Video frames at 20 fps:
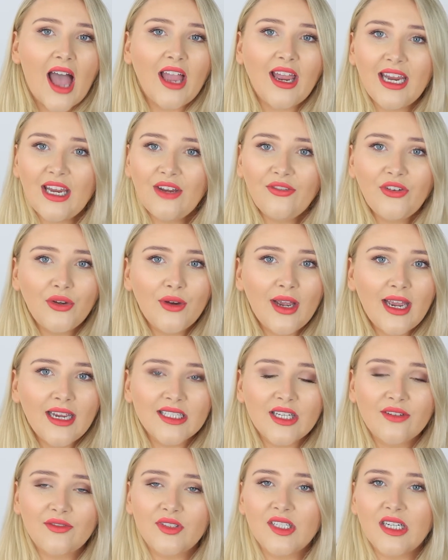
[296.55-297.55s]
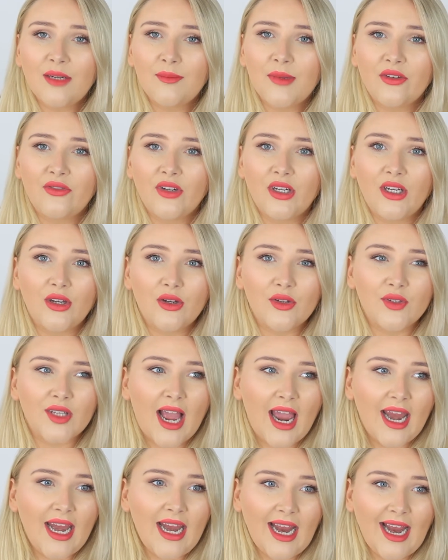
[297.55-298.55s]
If you guys have seen my videos,
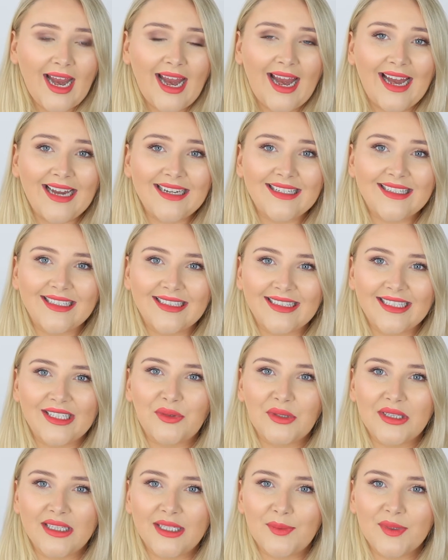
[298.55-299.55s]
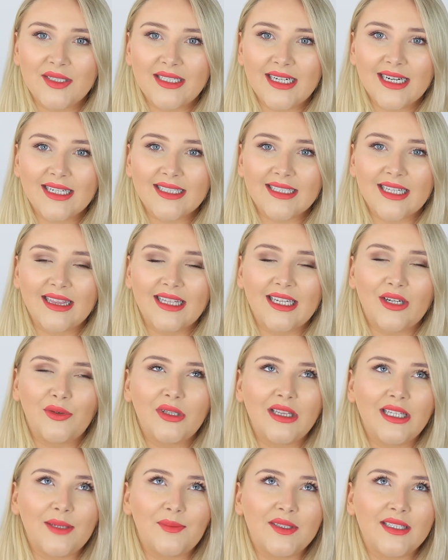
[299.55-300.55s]
I hate liquid lipsticks.
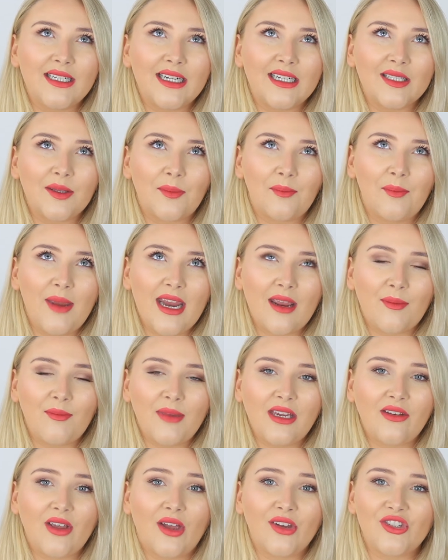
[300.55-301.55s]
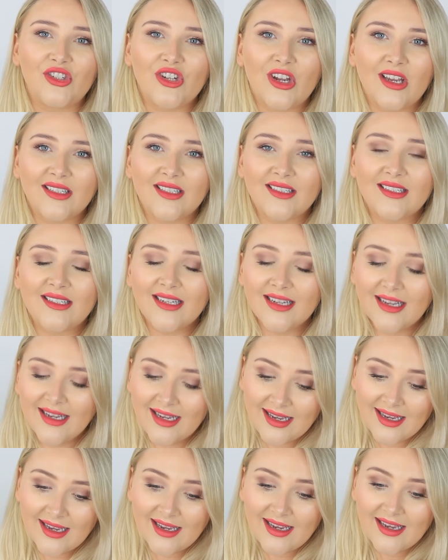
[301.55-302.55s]
Liquid lipsticks make me just
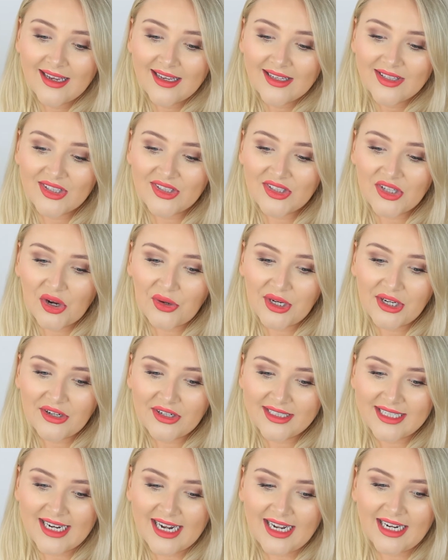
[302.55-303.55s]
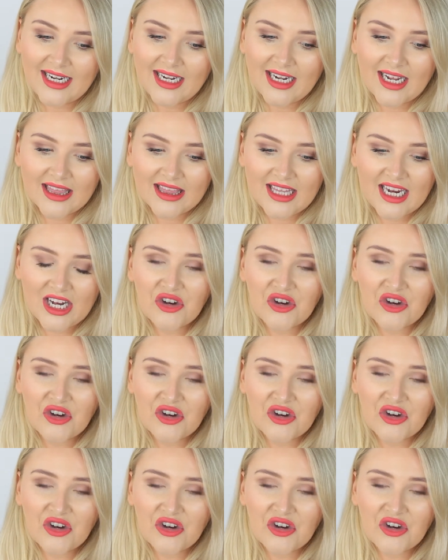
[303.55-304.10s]
so irritated. They